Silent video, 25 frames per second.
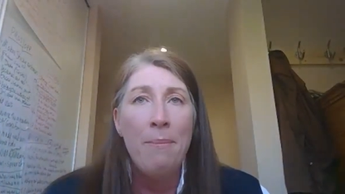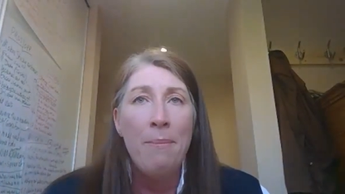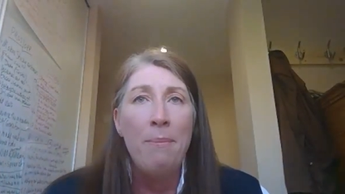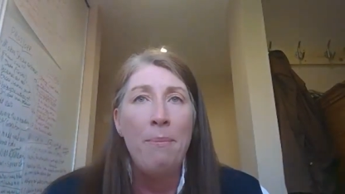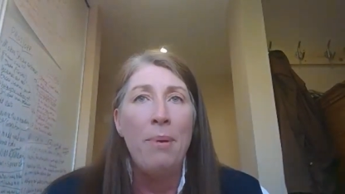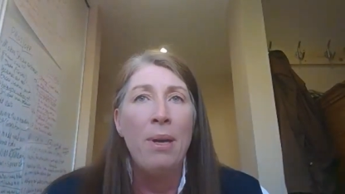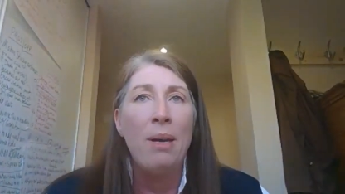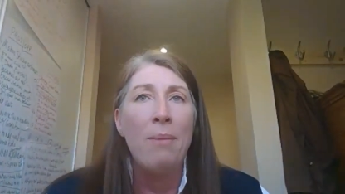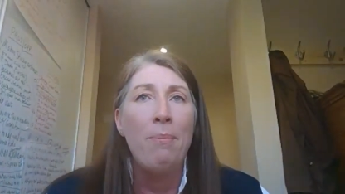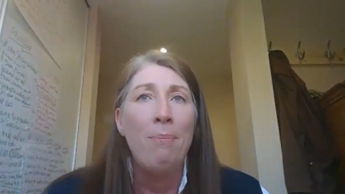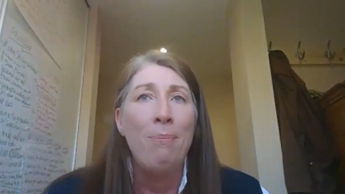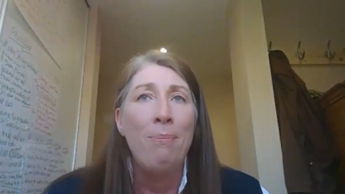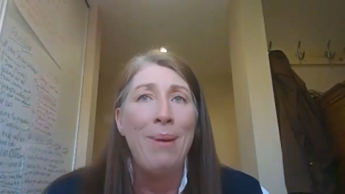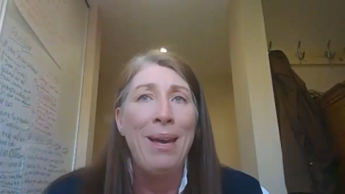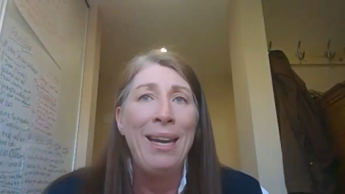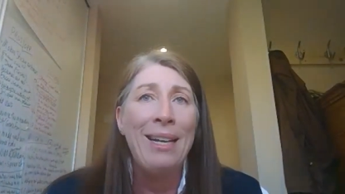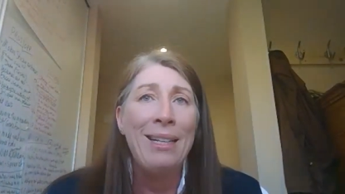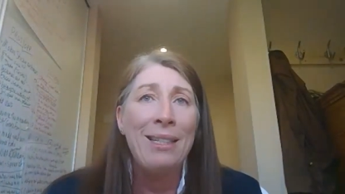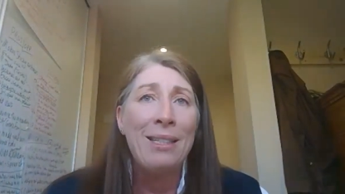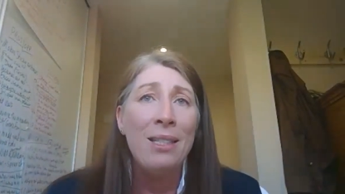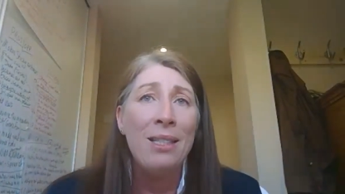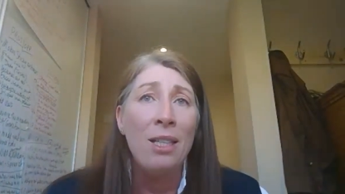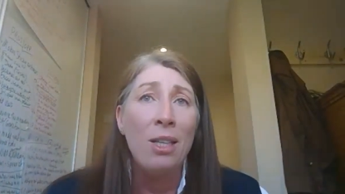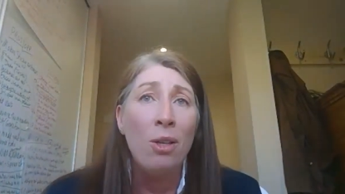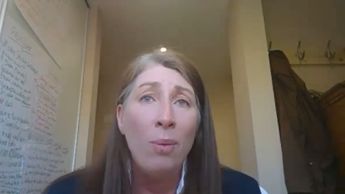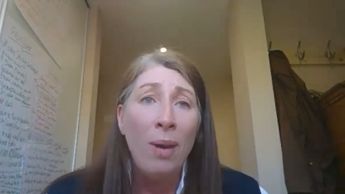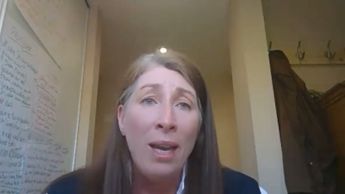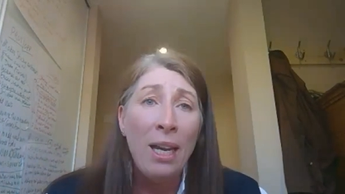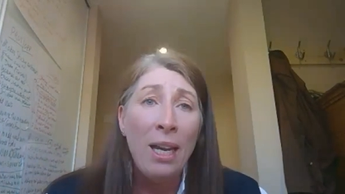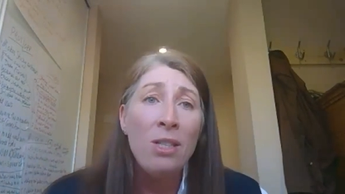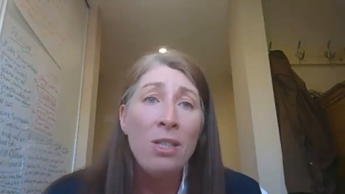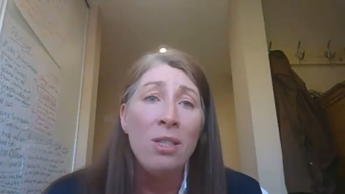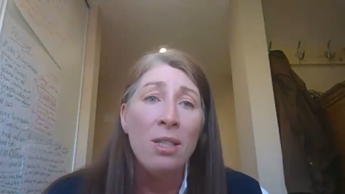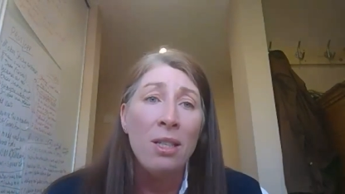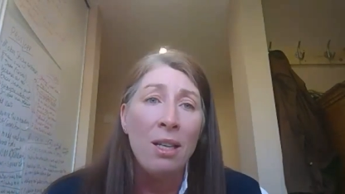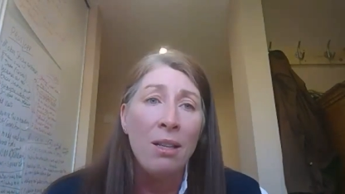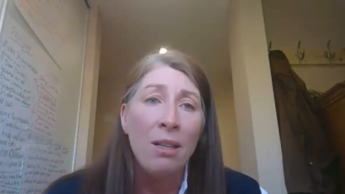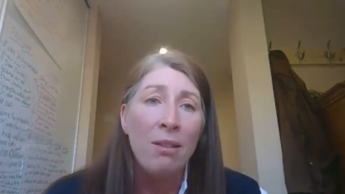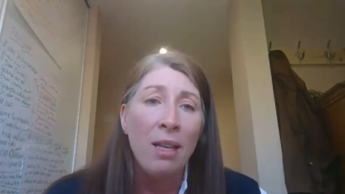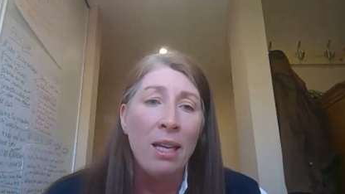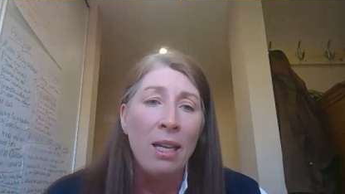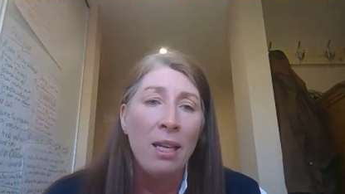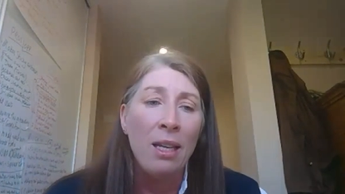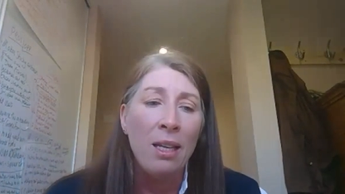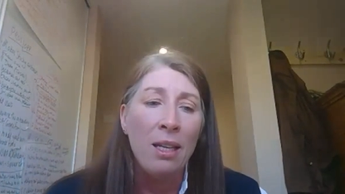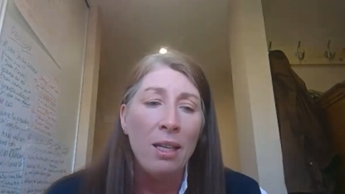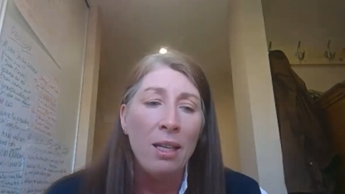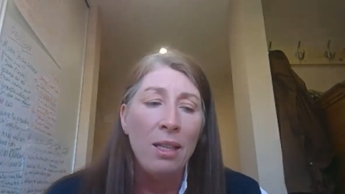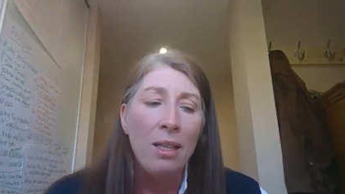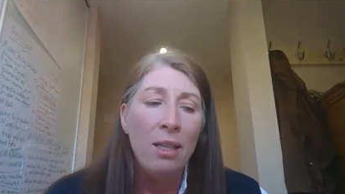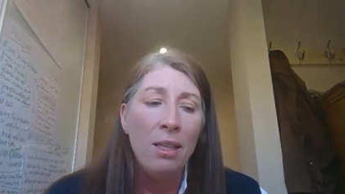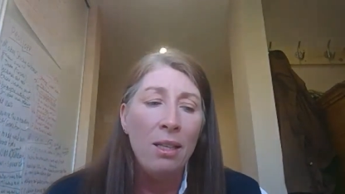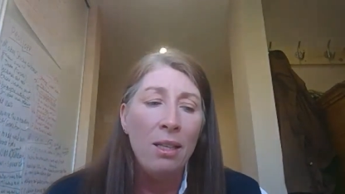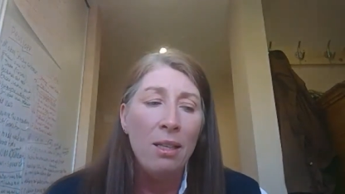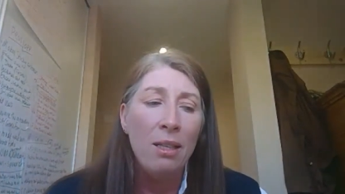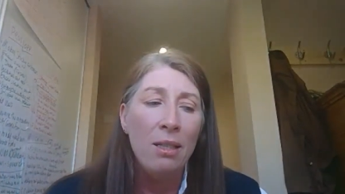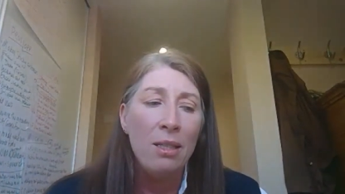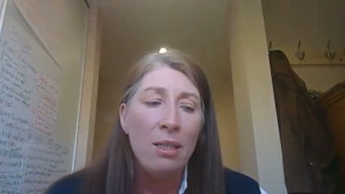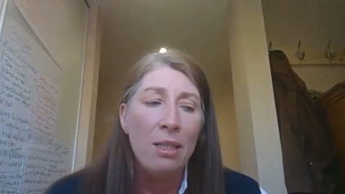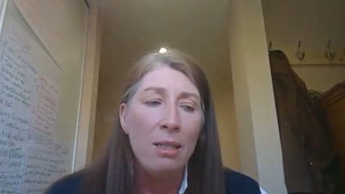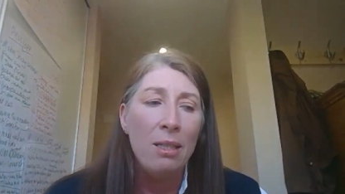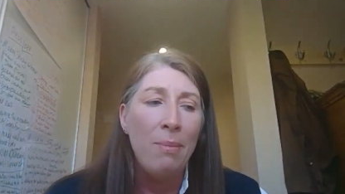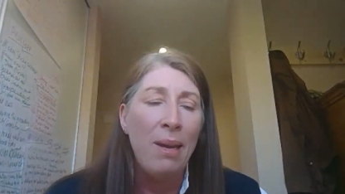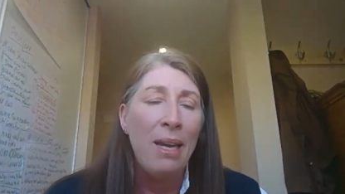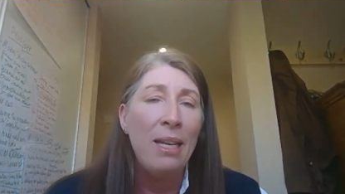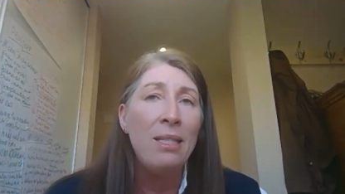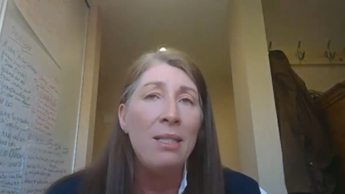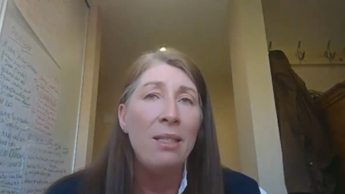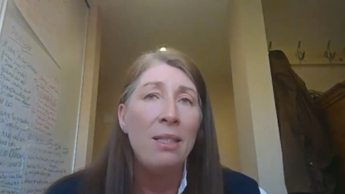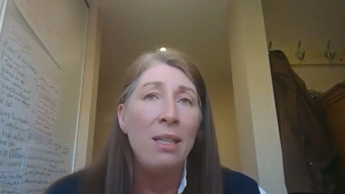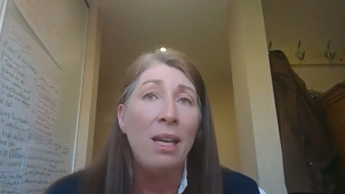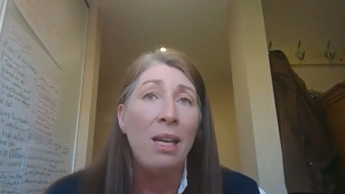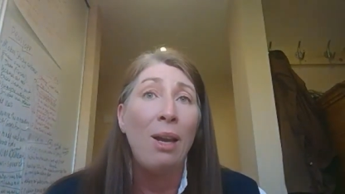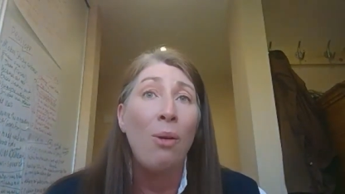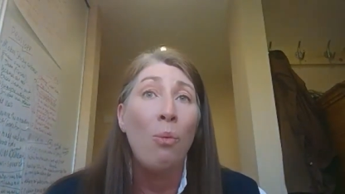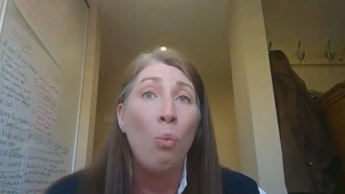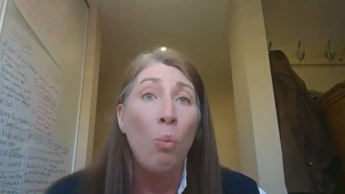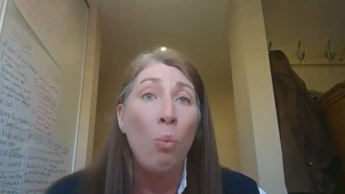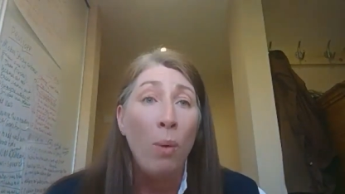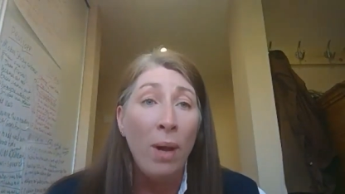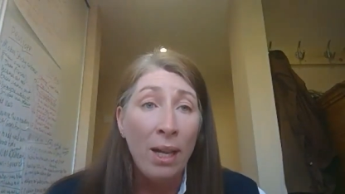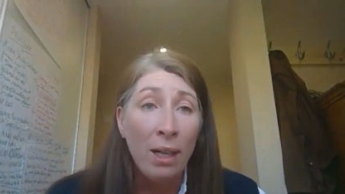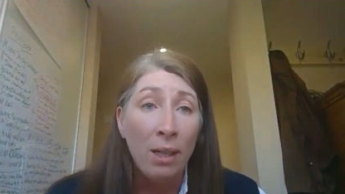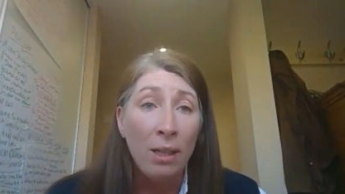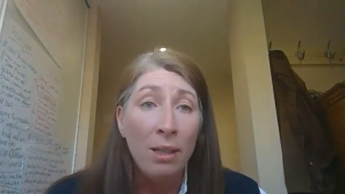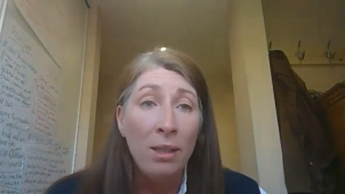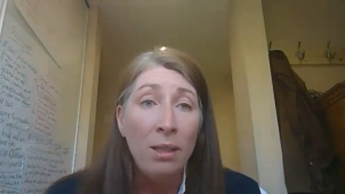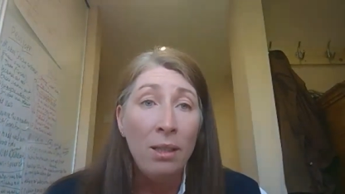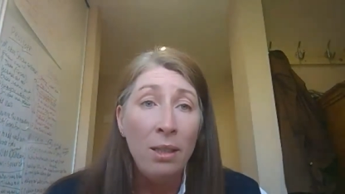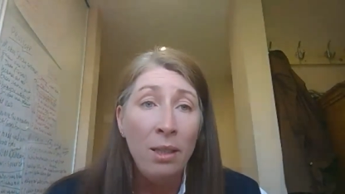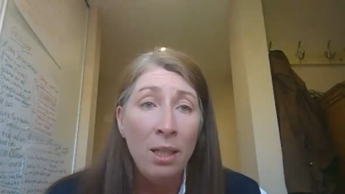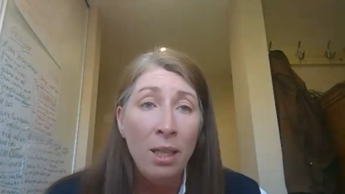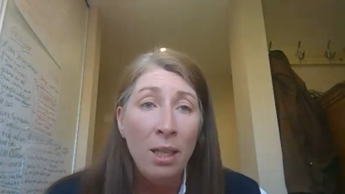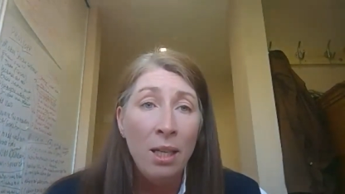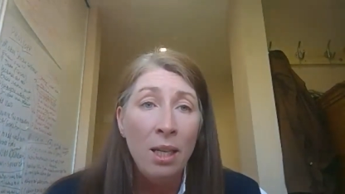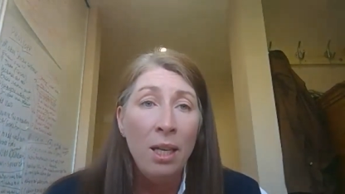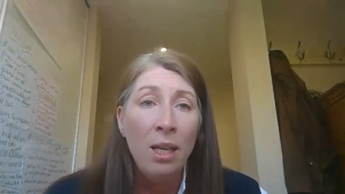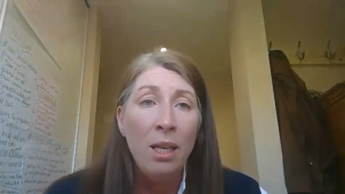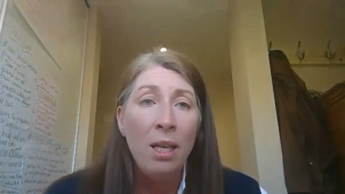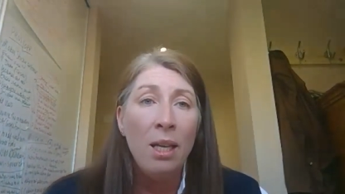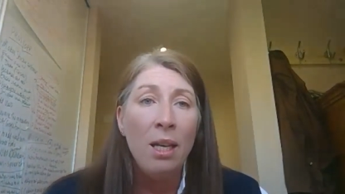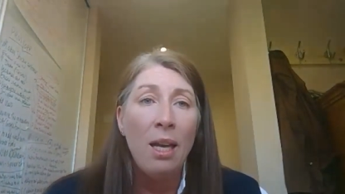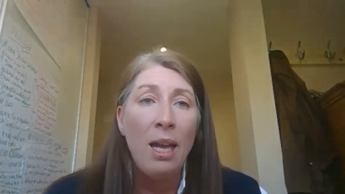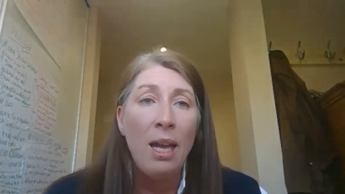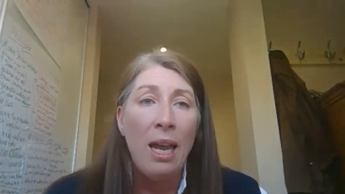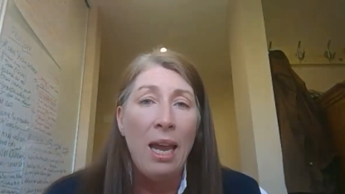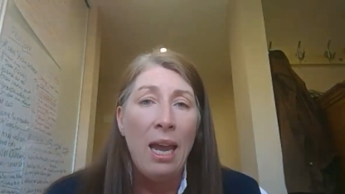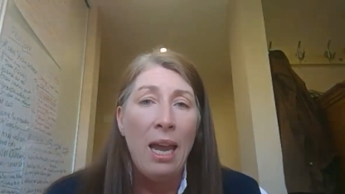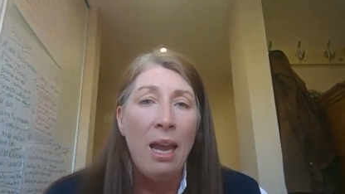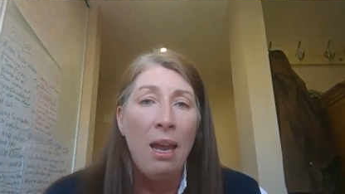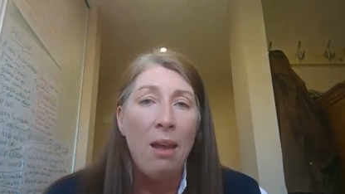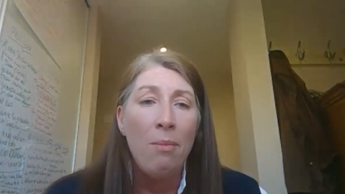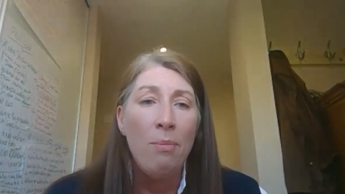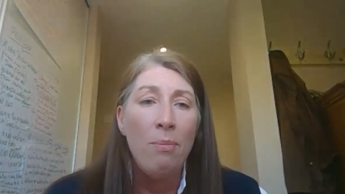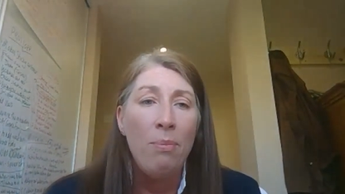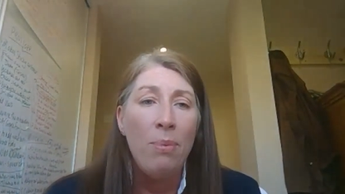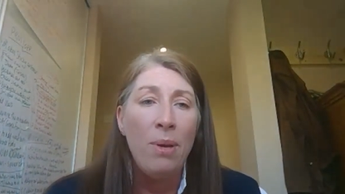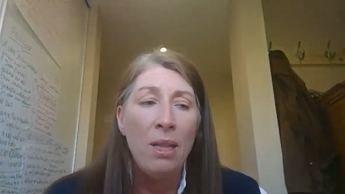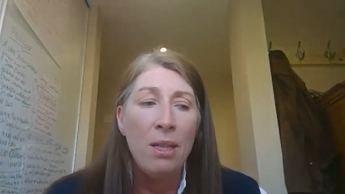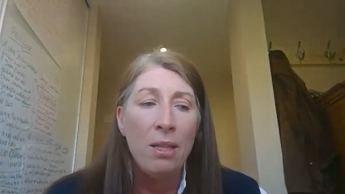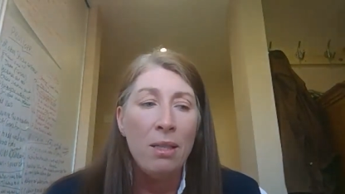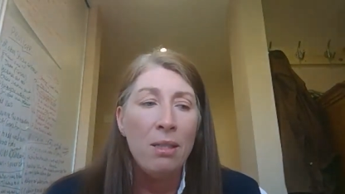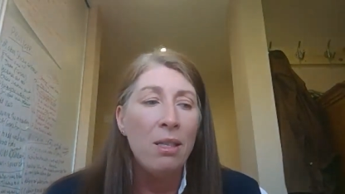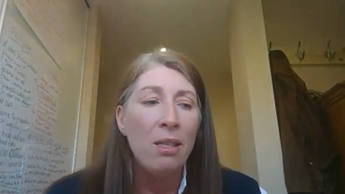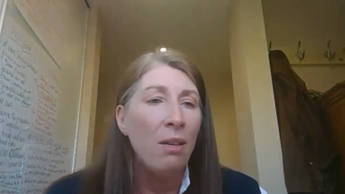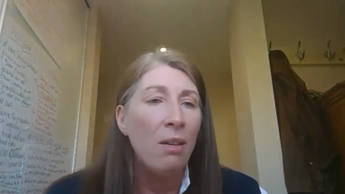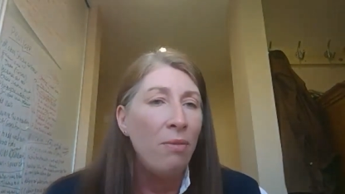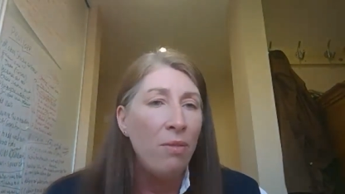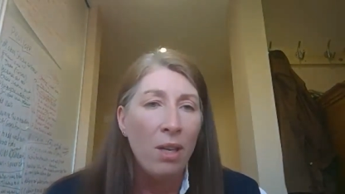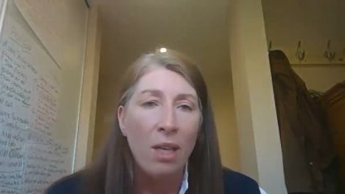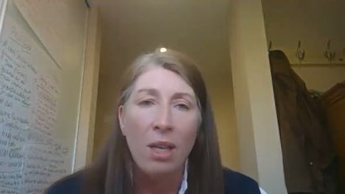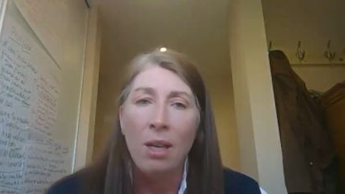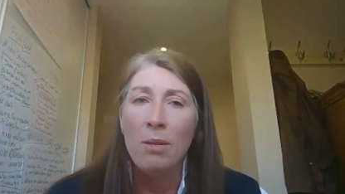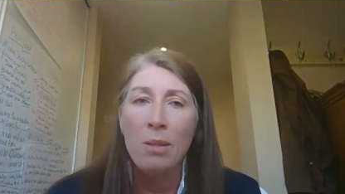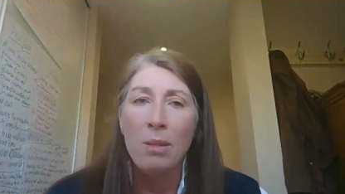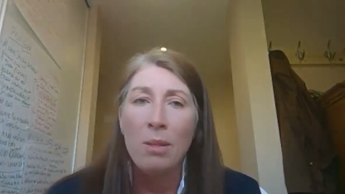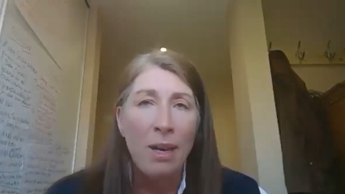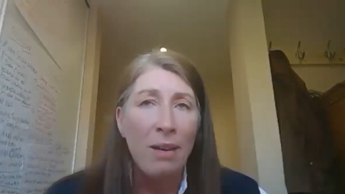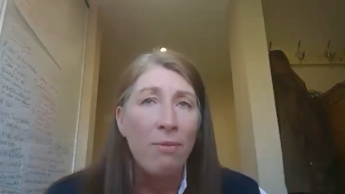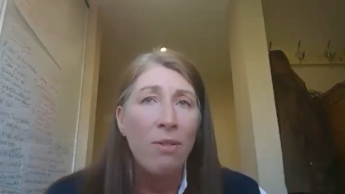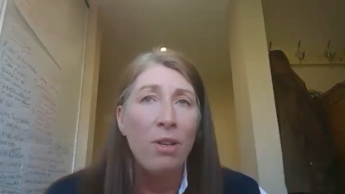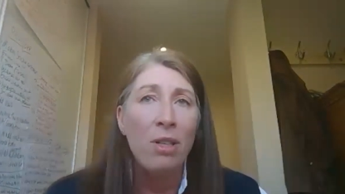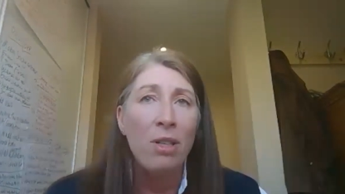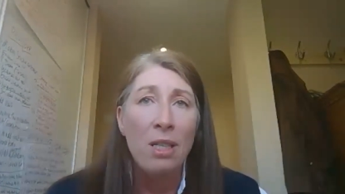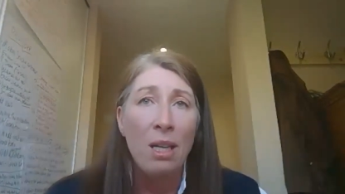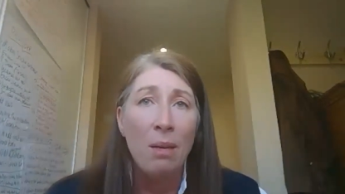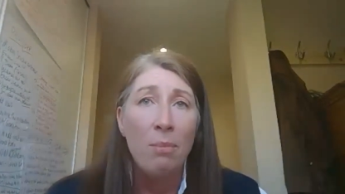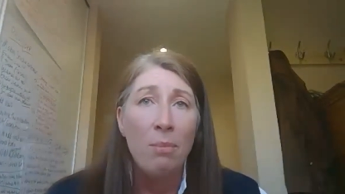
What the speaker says: But back to the question, I think domestic will be the stuff that comes back first, I